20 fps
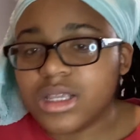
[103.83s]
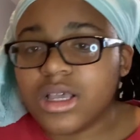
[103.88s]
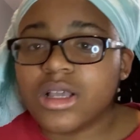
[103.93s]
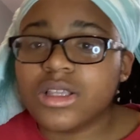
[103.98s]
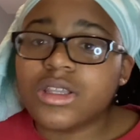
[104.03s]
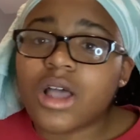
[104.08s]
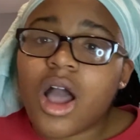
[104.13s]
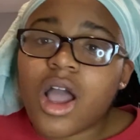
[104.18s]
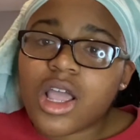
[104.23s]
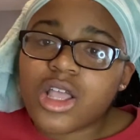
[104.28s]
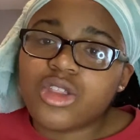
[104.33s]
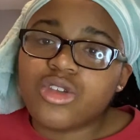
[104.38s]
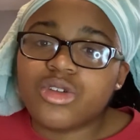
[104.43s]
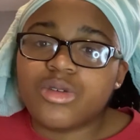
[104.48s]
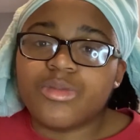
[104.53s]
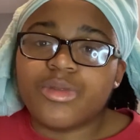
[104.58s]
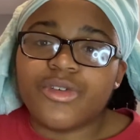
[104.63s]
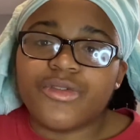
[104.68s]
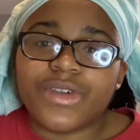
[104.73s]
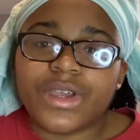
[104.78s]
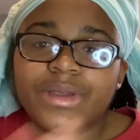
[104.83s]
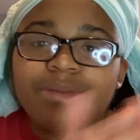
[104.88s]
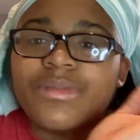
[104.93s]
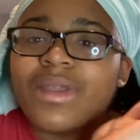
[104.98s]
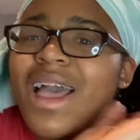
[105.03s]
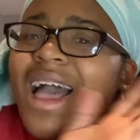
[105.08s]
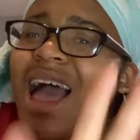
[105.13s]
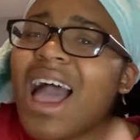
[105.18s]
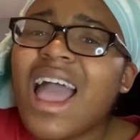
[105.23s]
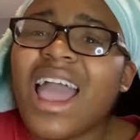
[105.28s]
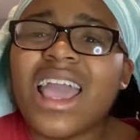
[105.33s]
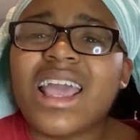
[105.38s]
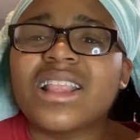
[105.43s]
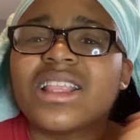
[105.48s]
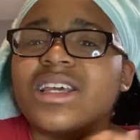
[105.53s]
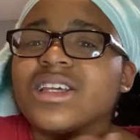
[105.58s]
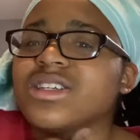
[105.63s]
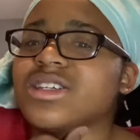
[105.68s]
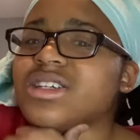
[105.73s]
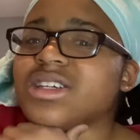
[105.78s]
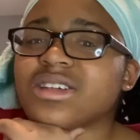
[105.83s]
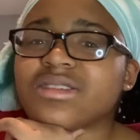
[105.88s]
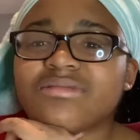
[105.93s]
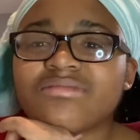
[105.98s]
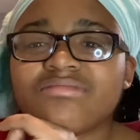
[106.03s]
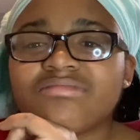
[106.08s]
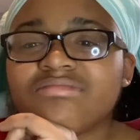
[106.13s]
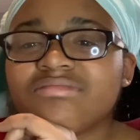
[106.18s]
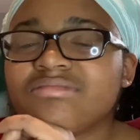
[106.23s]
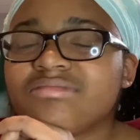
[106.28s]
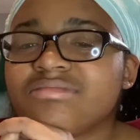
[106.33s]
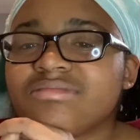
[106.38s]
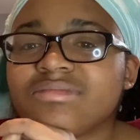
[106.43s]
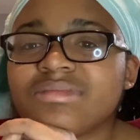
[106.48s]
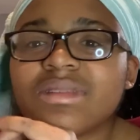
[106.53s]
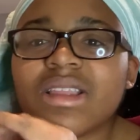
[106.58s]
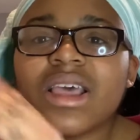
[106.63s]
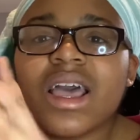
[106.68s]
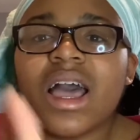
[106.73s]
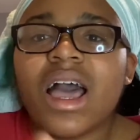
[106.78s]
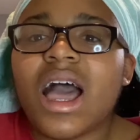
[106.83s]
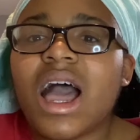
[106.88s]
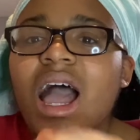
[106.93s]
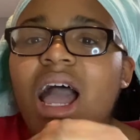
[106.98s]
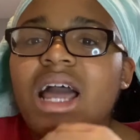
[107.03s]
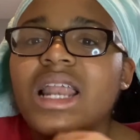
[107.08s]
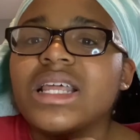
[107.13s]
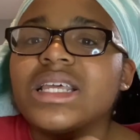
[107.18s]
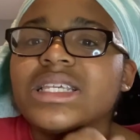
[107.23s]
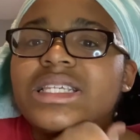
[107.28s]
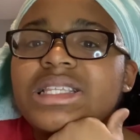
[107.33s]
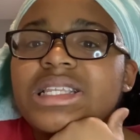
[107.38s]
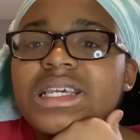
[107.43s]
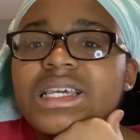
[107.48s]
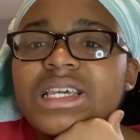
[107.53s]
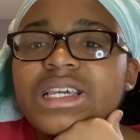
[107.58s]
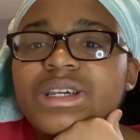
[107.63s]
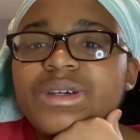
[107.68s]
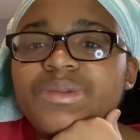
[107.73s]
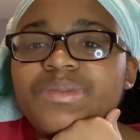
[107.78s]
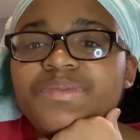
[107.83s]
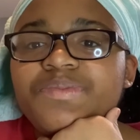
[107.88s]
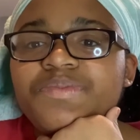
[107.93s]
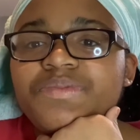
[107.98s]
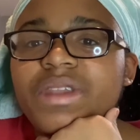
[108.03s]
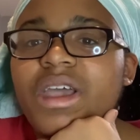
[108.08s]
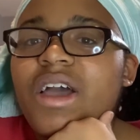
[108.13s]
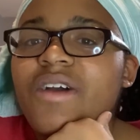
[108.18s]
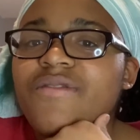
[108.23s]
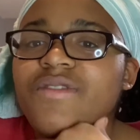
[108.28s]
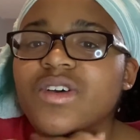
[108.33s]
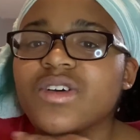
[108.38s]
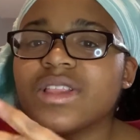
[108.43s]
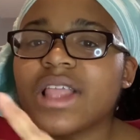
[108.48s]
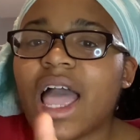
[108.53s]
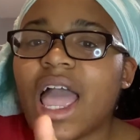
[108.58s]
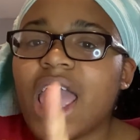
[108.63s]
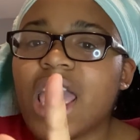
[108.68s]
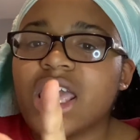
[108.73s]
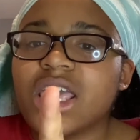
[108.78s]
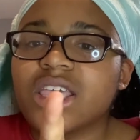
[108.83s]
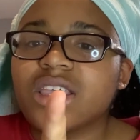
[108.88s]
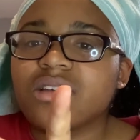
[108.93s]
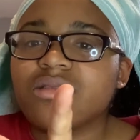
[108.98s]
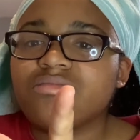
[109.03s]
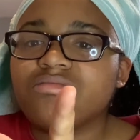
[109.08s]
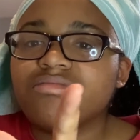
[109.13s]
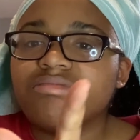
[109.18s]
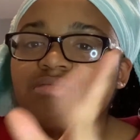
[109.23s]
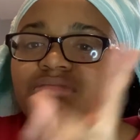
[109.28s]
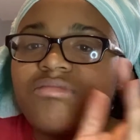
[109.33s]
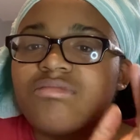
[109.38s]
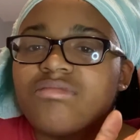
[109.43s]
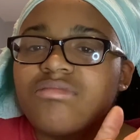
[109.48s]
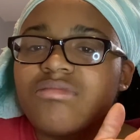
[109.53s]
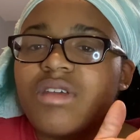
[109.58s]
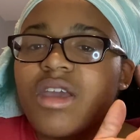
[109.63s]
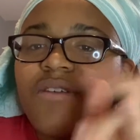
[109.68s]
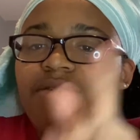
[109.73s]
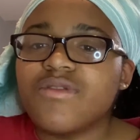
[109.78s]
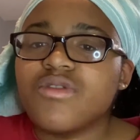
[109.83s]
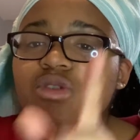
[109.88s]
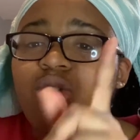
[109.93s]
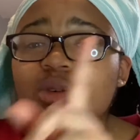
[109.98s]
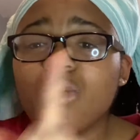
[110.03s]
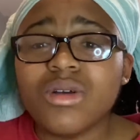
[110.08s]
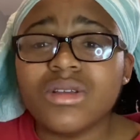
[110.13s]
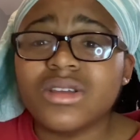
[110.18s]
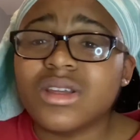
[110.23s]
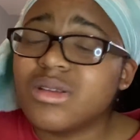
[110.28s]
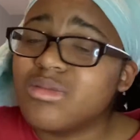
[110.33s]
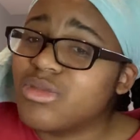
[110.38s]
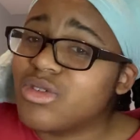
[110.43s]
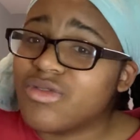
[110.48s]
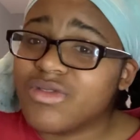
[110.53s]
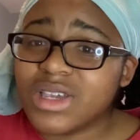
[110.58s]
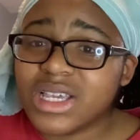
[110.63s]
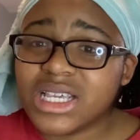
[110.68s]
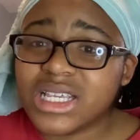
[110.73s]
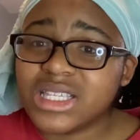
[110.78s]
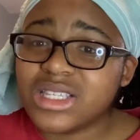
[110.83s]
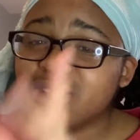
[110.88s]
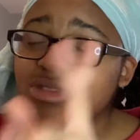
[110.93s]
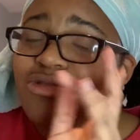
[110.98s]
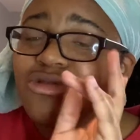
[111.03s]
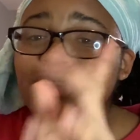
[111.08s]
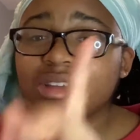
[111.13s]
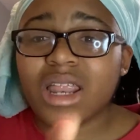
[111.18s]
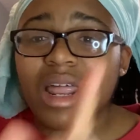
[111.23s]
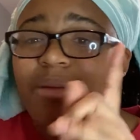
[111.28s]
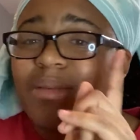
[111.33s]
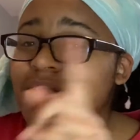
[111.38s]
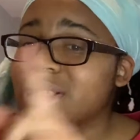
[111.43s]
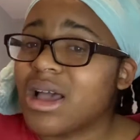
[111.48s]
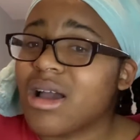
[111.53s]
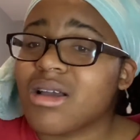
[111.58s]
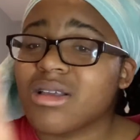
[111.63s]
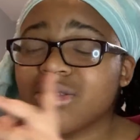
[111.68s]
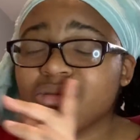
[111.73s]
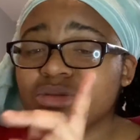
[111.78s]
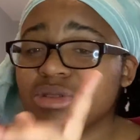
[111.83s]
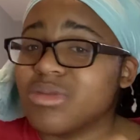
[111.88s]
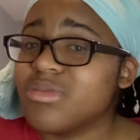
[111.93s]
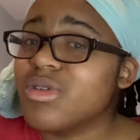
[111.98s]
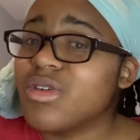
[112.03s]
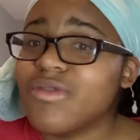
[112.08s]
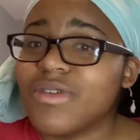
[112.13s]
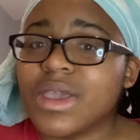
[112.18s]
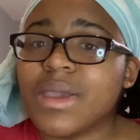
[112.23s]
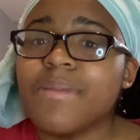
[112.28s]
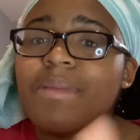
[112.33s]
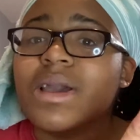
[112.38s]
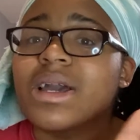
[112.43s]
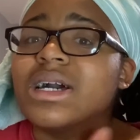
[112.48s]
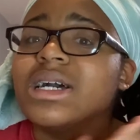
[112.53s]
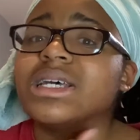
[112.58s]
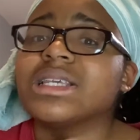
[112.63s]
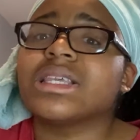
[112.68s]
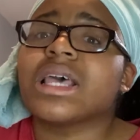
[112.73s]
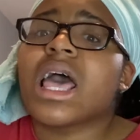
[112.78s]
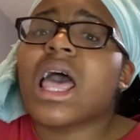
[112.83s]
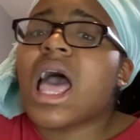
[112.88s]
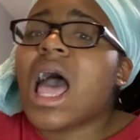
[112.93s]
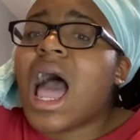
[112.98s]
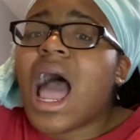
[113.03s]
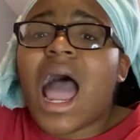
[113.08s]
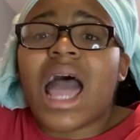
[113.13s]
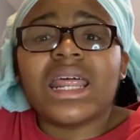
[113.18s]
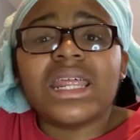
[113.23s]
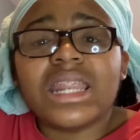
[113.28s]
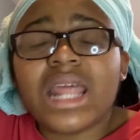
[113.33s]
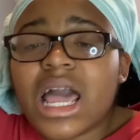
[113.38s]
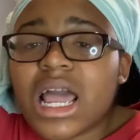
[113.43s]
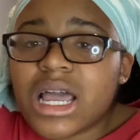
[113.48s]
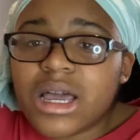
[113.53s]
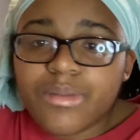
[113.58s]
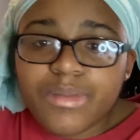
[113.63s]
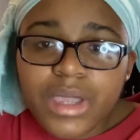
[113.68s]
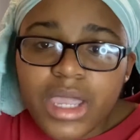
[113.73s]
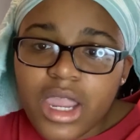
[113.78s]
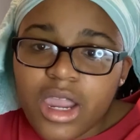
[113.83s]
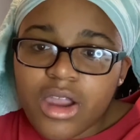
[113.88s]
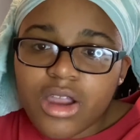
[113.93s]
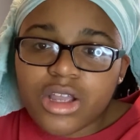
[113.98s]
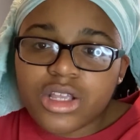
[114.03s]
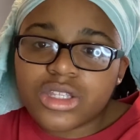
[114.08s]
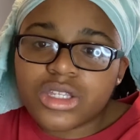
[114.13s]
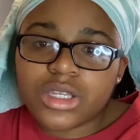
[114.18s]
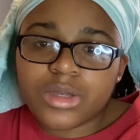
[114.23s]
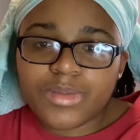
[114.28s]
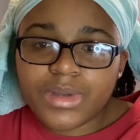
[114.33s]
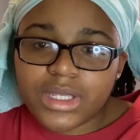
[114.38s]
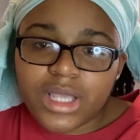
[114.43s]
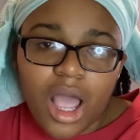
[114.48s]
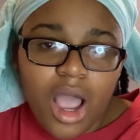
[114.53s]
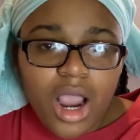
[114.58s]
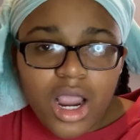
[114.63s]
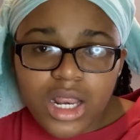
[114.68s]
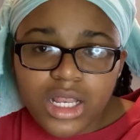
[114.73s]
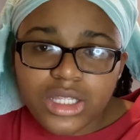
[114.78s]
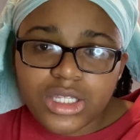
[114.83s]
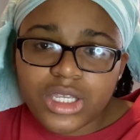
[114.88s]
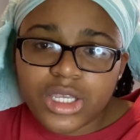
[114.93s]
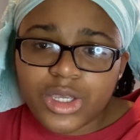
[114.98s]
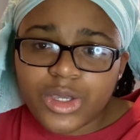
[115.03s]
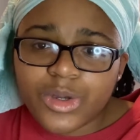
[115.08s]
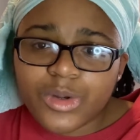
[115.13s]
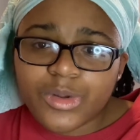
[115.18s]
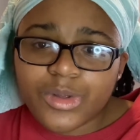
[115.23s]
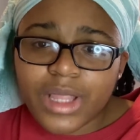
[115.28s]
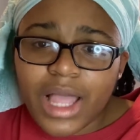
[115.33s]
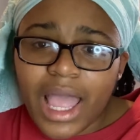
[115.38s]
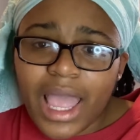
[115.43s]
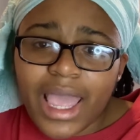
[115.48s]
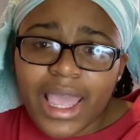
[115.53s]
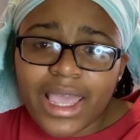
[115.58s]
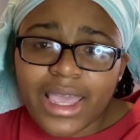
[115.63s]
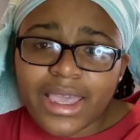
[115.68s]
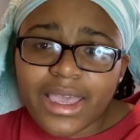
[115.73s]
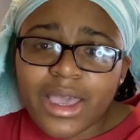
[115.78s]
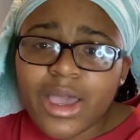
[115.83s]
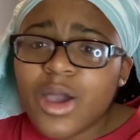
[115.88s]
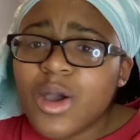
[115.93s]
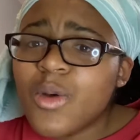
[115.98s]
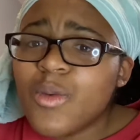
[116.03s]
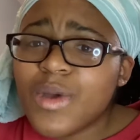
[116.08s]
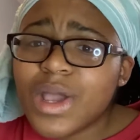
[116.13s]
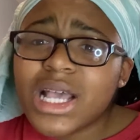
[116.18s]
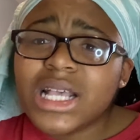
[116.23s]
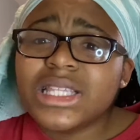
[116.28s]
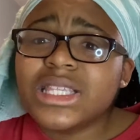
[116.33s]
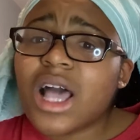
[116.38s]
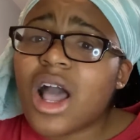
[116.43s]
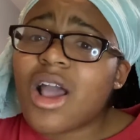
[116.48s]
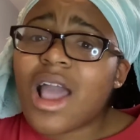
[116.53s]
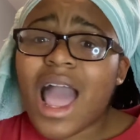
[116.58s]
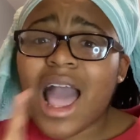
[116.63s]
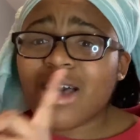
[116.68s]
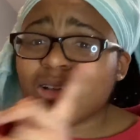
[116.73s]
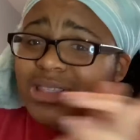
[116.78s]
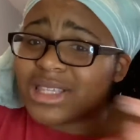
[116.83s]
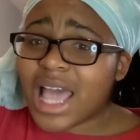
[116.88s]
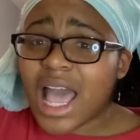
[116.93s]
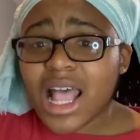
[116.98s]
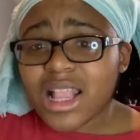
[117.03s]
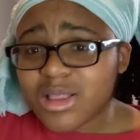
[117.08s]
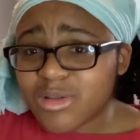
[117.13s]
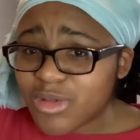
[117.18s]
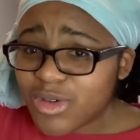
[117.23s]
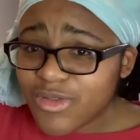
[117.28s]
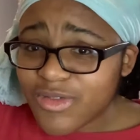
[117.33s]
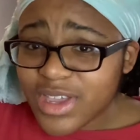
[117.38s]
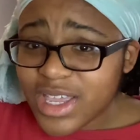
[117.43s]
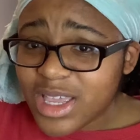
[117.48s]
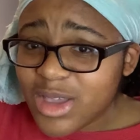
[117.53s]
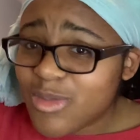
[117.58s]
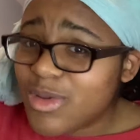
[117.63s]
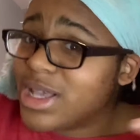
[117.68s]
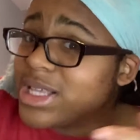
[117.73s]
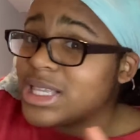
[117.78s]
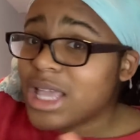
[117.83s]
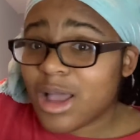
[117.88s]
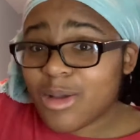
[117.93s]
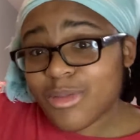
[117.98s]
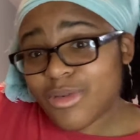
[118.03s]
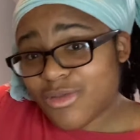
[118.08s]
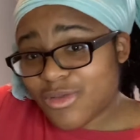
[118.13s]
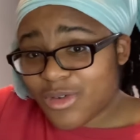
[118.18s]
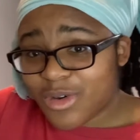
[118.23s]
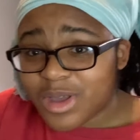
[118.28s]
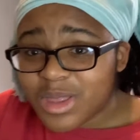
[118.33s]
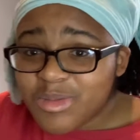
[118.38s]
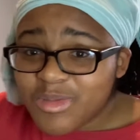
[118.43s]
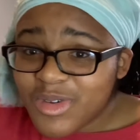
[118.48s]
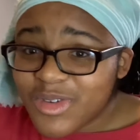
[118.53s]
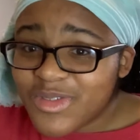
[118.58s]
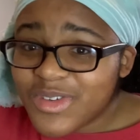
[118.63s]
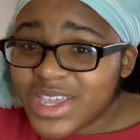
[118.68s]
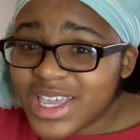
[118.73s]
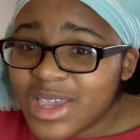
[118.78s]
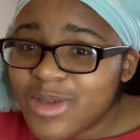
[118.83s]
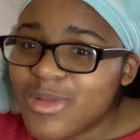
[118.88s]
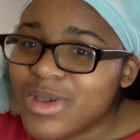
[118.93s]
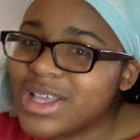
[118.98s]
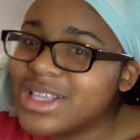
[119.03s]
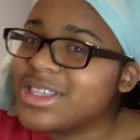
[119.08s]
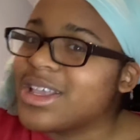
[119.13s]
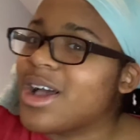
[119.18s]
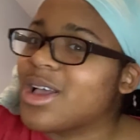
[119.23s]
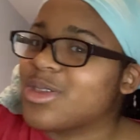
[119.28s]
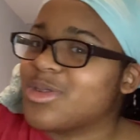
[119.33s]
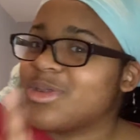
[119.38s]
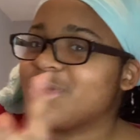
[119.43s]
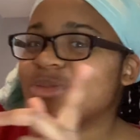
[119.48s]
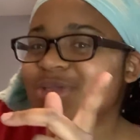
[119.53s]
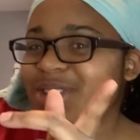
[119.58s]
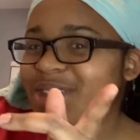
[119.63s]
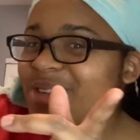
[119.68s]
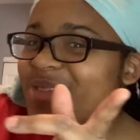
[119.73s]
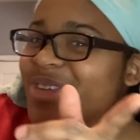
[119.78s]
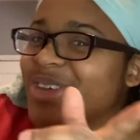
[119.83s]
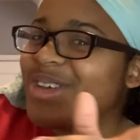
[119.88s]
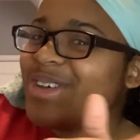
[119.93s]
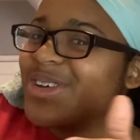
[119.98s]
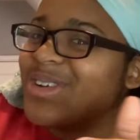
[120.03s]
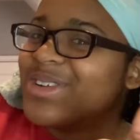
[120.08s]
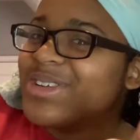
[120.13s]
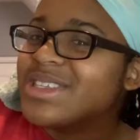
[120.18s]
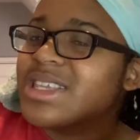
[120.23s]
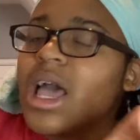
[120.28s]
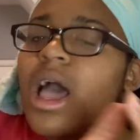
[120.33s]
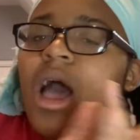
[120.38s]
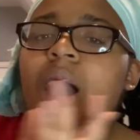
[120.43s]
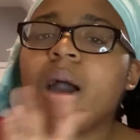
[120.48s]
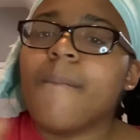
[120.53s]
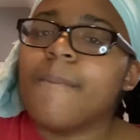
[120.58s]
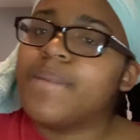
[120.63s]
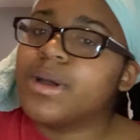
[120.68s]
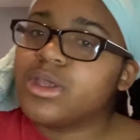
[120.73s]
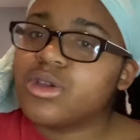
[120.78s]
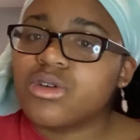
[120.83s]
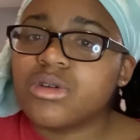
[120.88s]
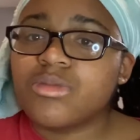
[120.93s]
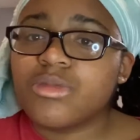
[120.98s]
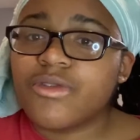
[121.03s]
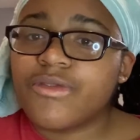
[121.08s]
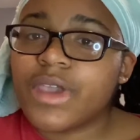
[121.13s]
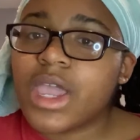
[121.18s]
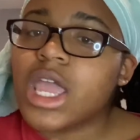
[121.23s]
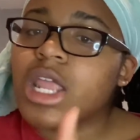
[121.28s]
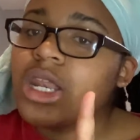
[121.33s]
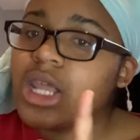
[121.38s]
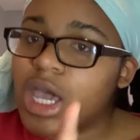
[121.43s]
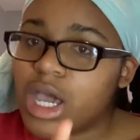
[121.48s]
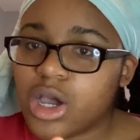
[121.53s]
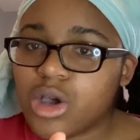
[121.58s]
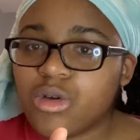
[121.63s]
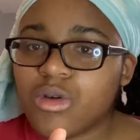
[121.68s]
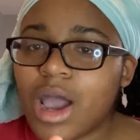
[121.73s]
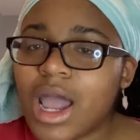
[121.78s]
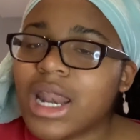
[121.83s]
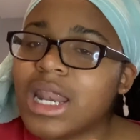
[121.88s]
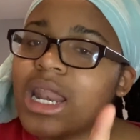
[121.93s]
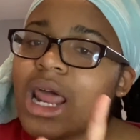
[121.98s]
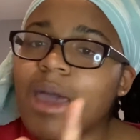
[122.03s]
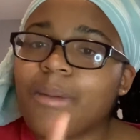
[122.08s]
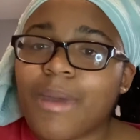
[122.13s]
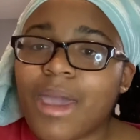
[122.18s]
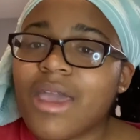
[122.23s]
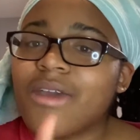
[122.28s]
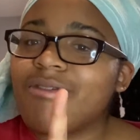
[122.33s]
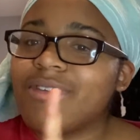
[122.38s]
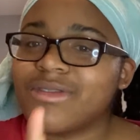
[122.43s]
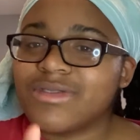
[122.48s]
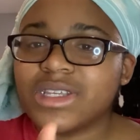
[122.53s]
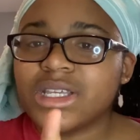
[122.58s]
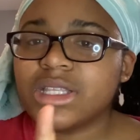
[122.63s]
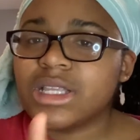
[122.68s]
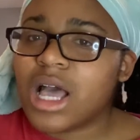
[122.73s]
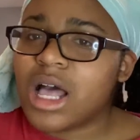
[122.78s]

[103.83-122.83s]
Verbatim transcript: a talking through the movie. I hate that shit. Honestly, I feel like if you go into the movies, you should not be talking through the movie because I did not come here to be talking to you. Like, we can talk outside the movie. We can talk before the movie. We can talk during the previews. But during the movie, no. I did not pay $15,